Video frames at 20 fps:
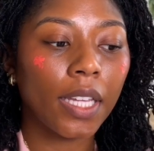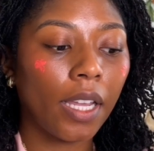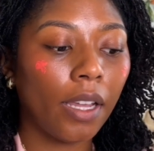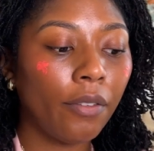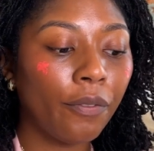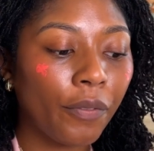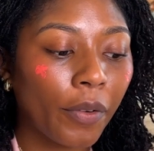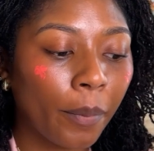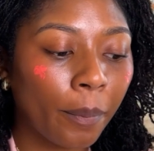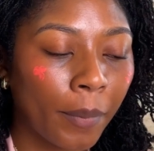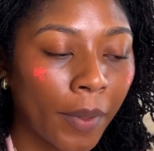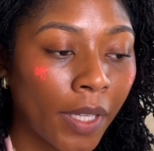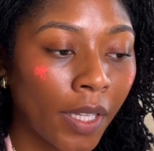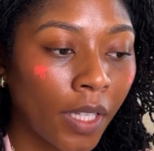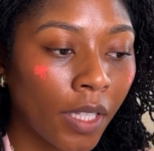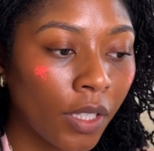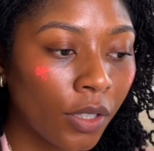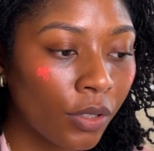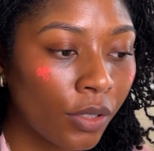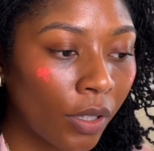And for
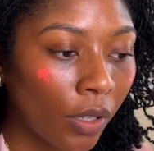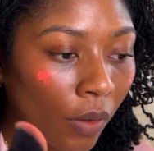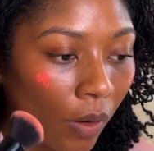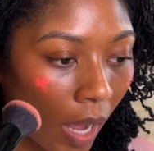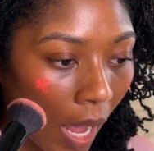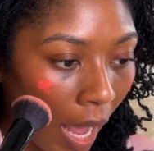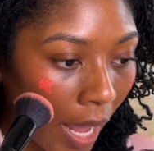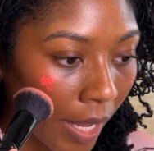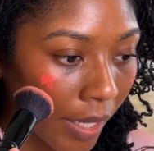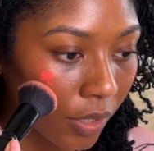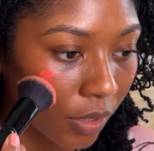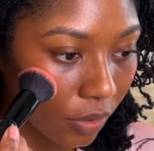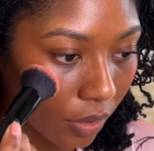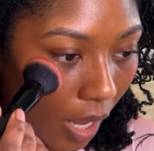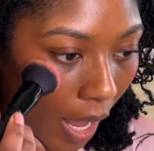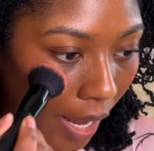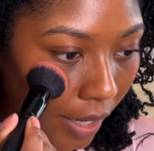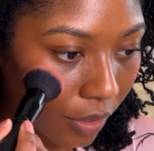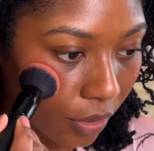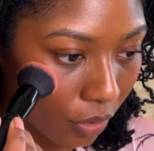me, you know,
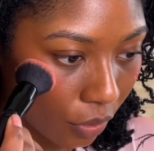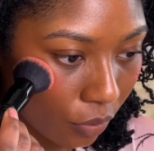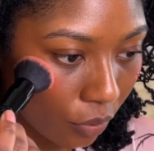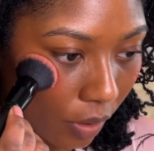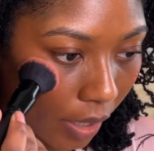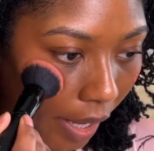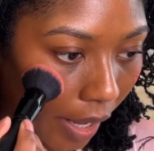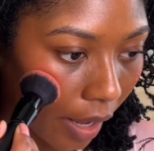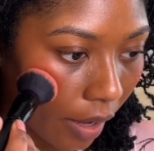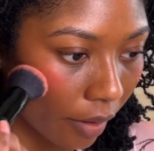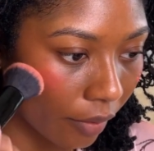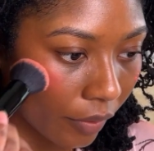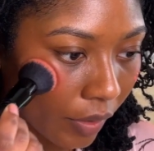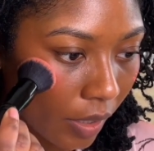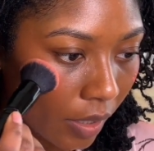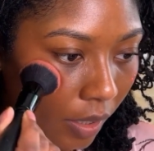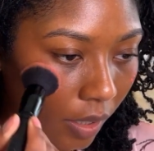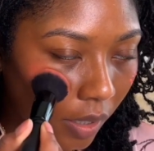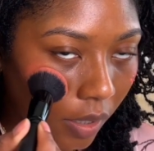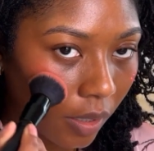I do have
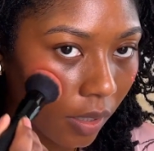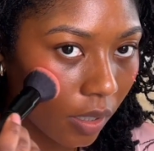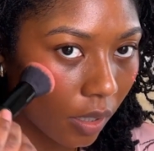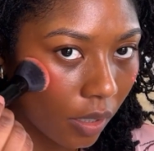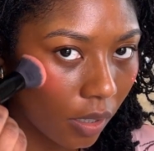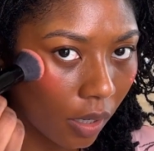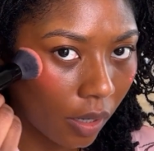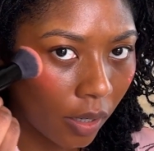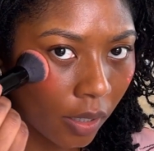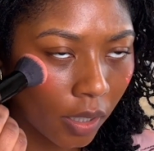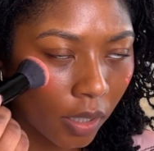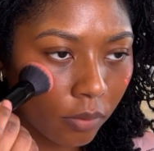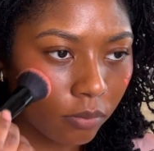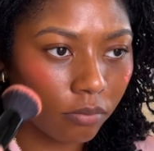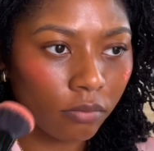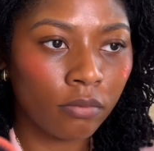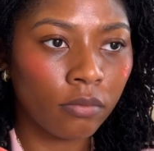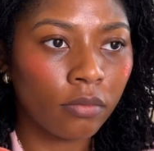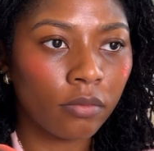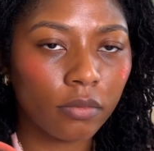
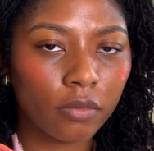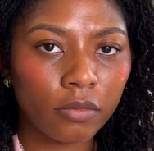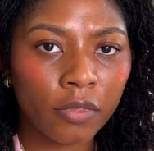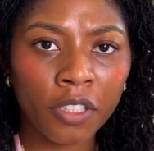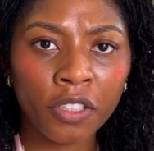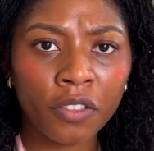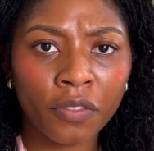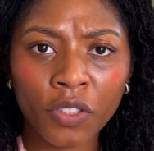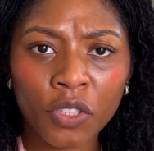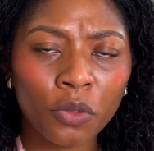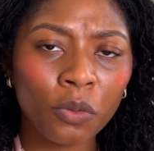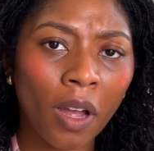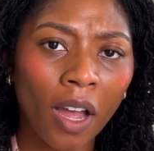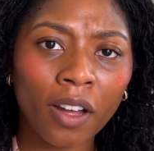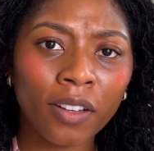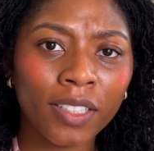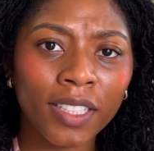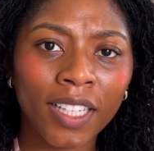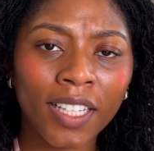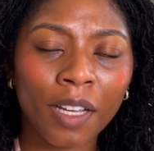
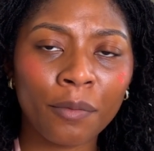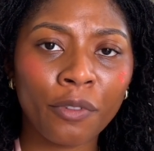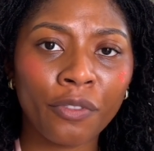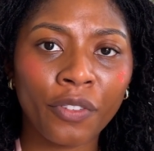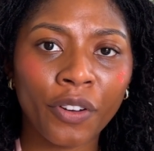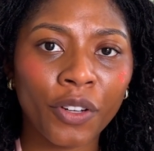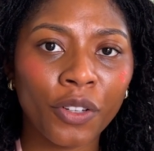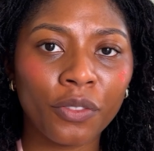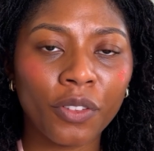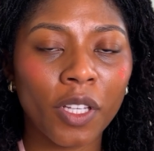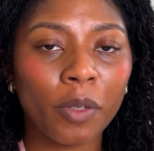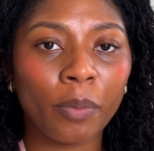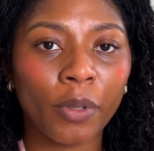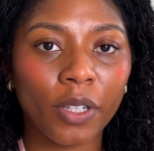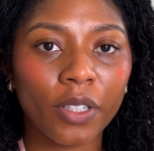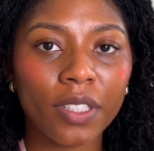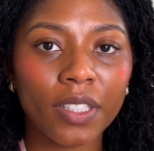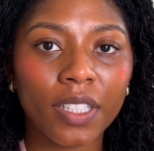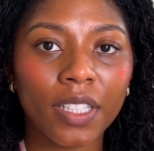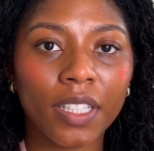individuality. I'm a very unique
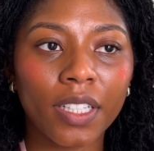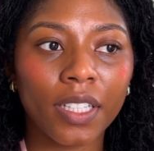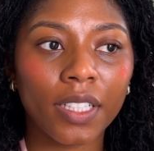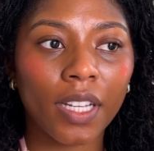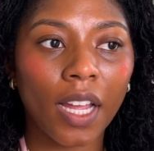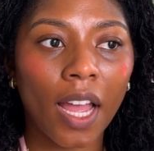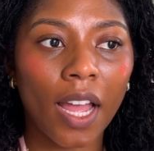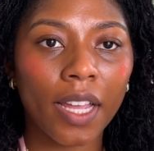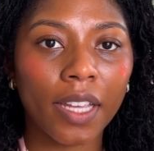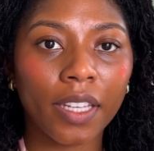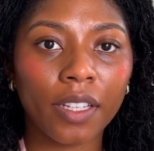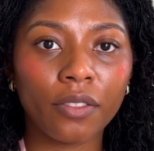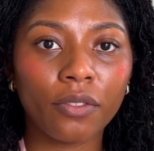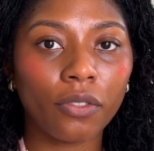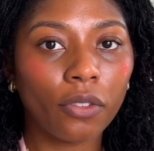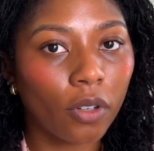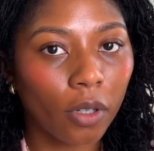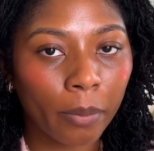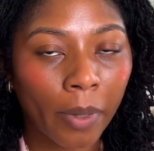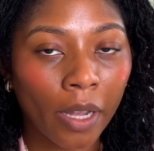person. I can
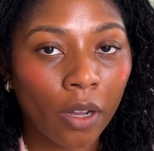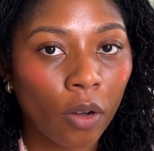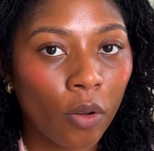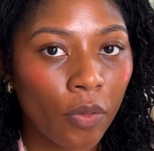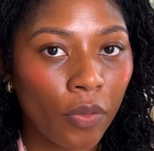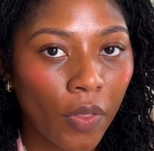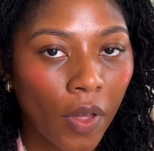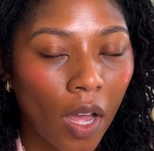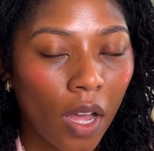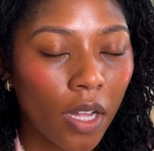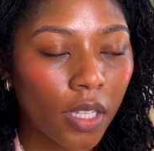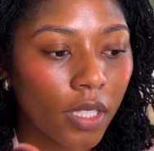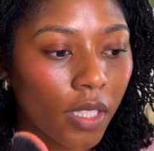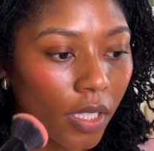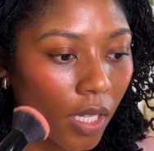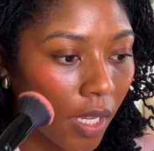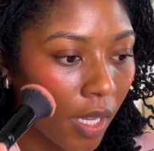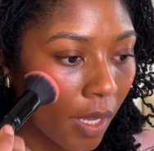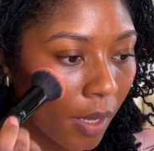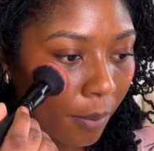form my own thoughts,
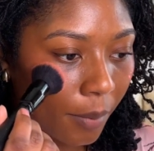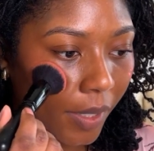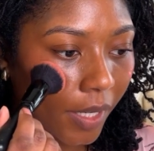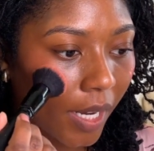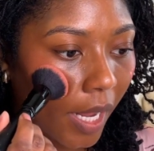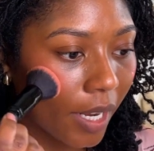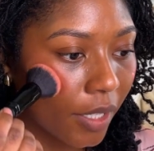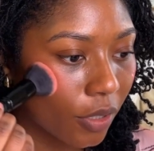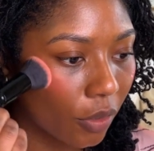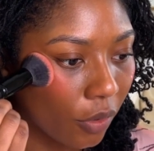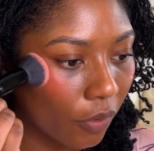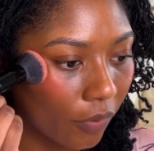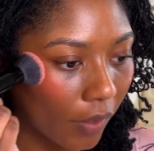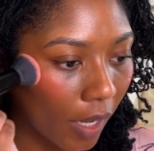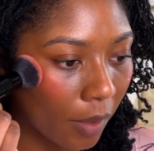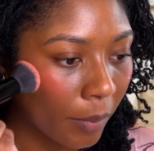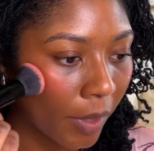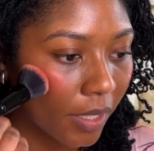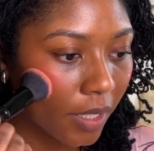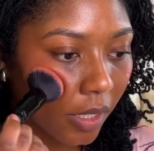but I do
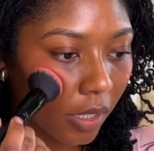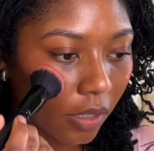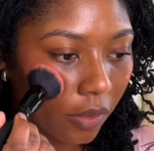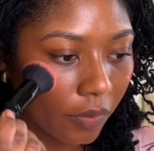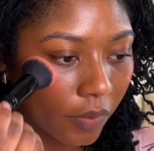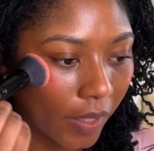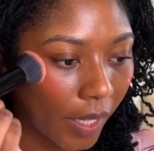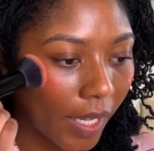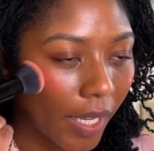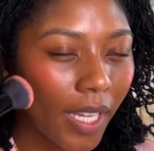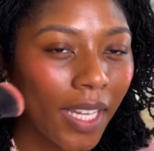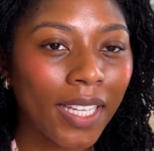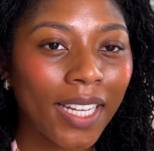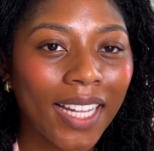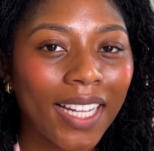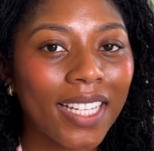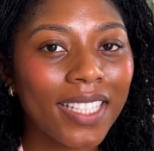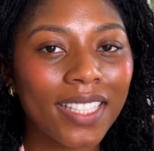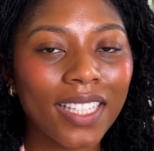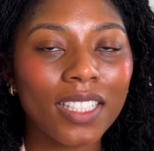find myself like, and I
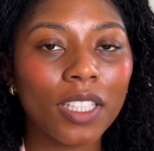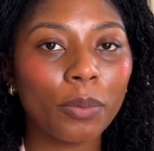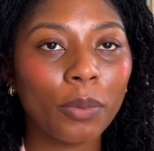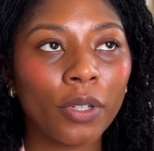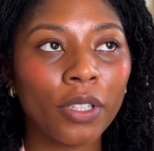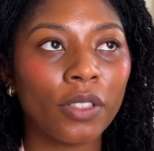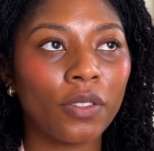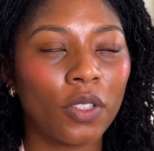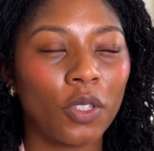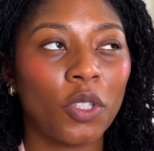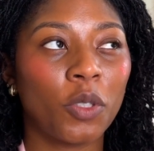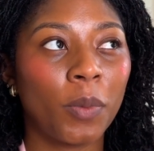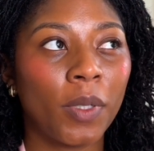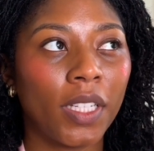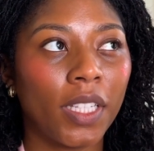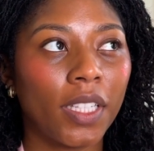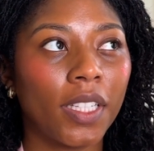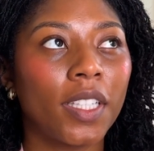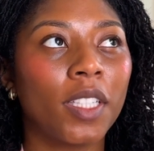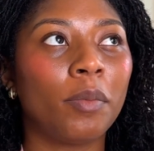guess that's the point of social
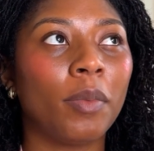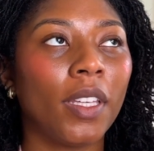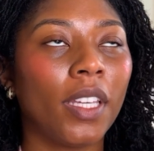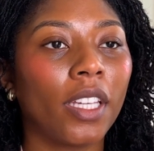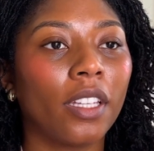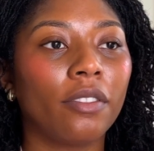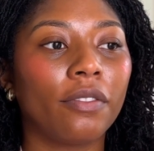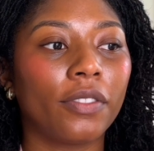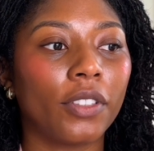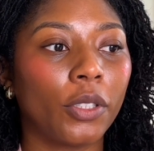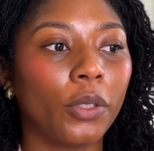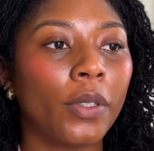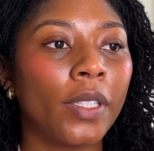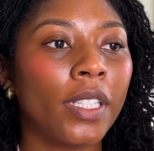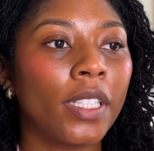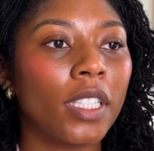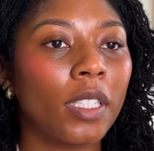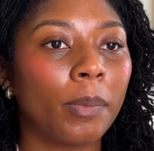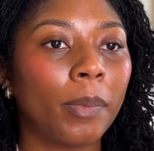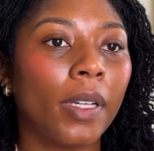media, is being
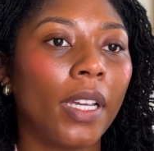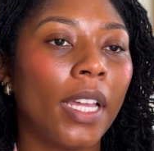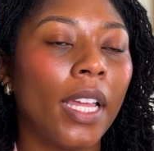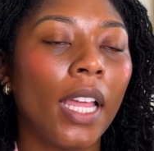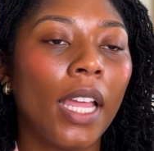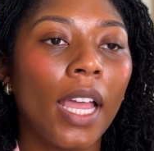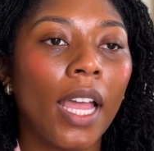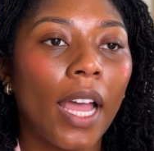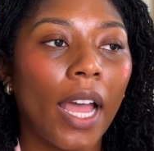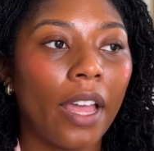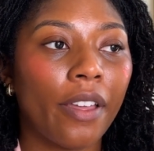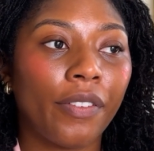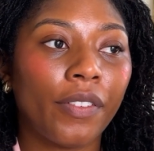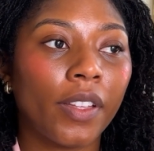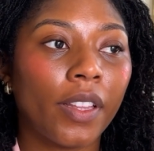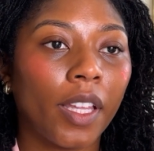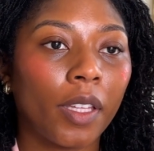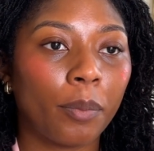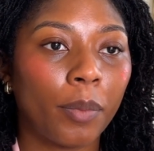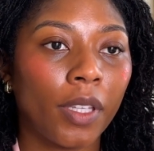influenced. But I feel
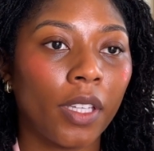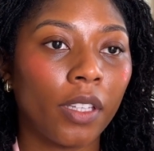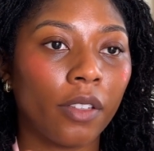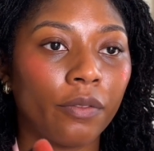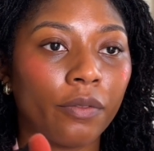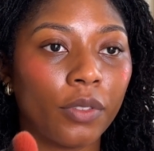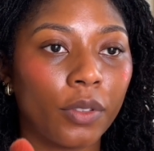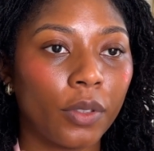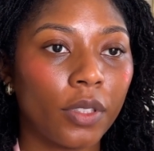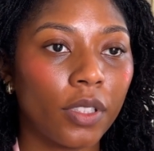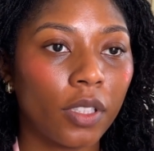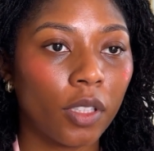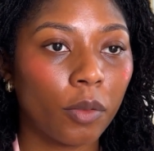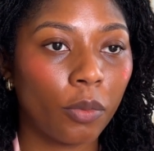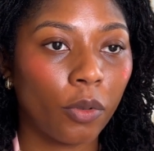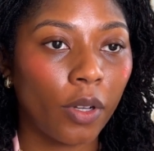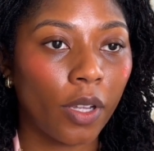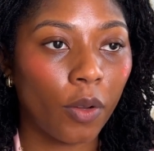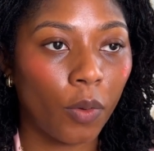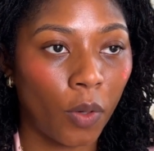like being influenced to the
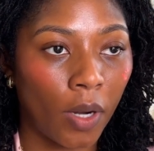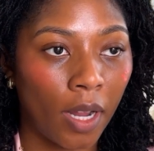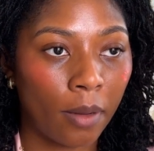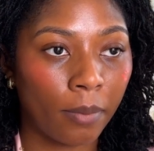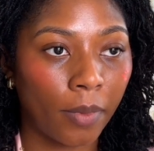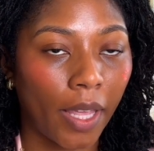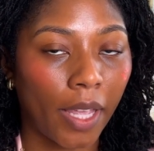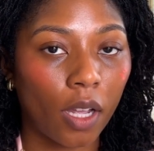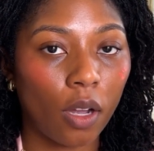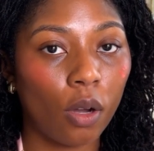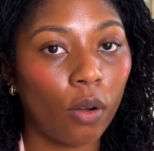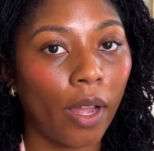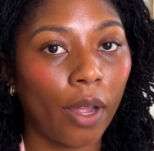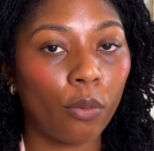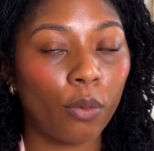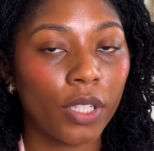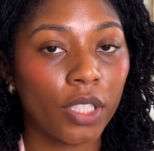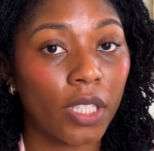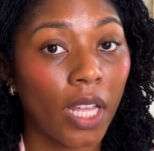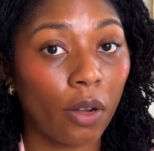point where I'm like, oh, I
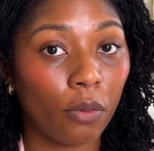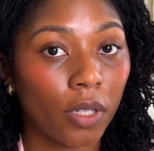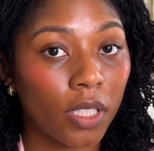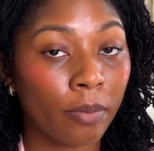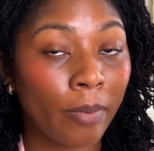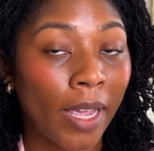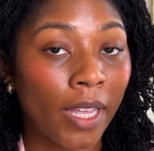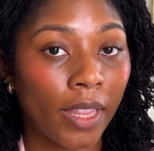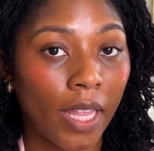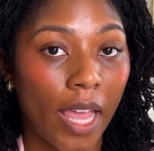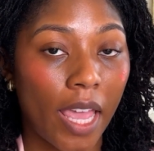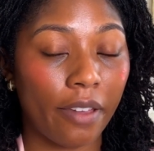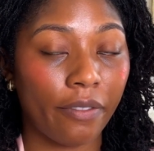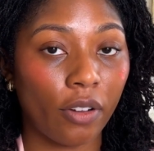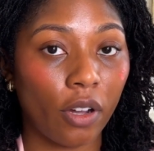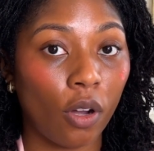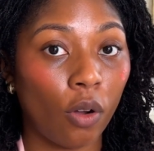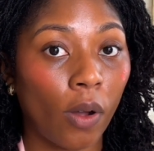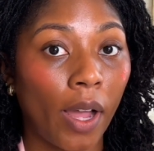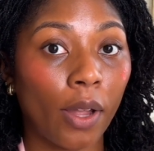wish that was my life.
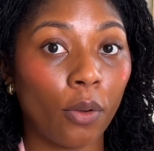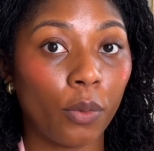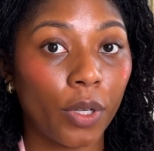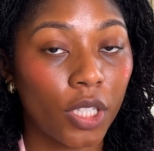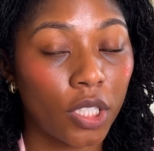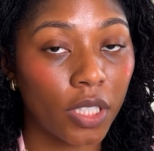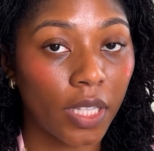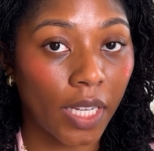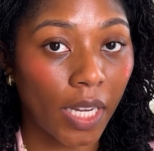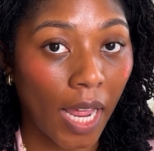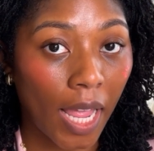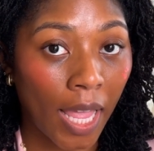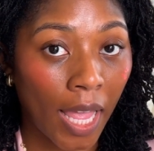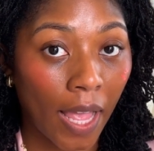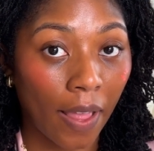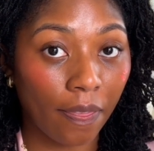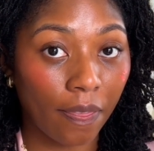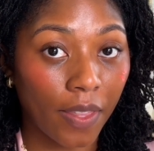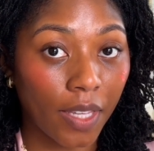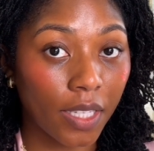Oh, I wish that I
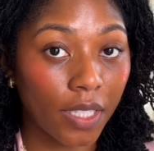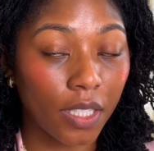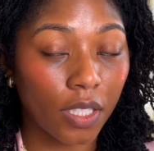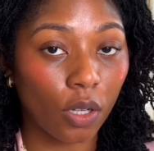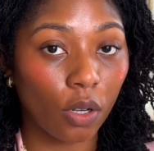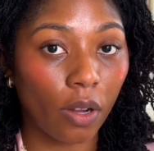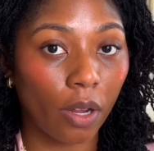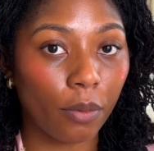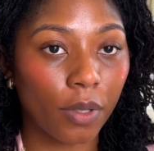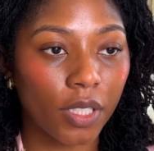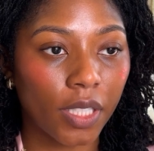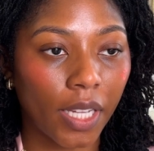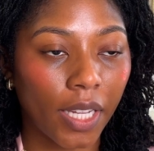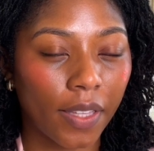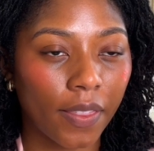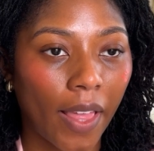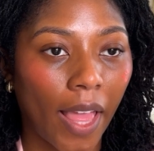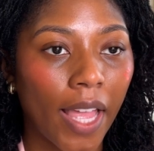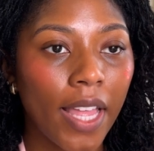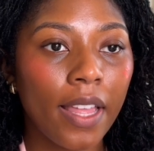had this. Oh, I wish I
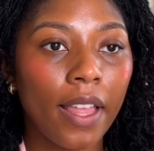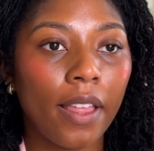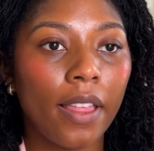had that.